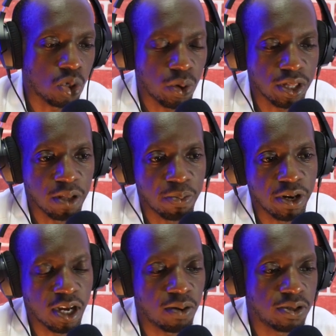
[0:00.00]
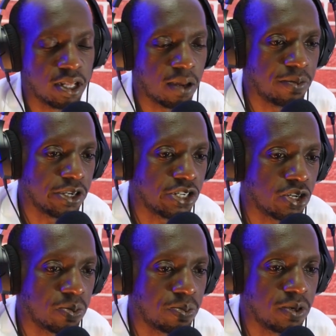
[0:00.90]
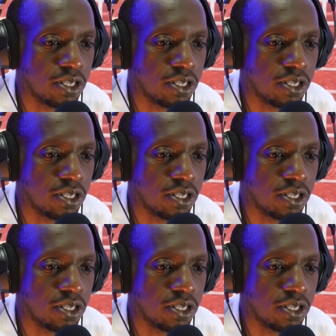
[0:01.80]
So when they bring out their bishop,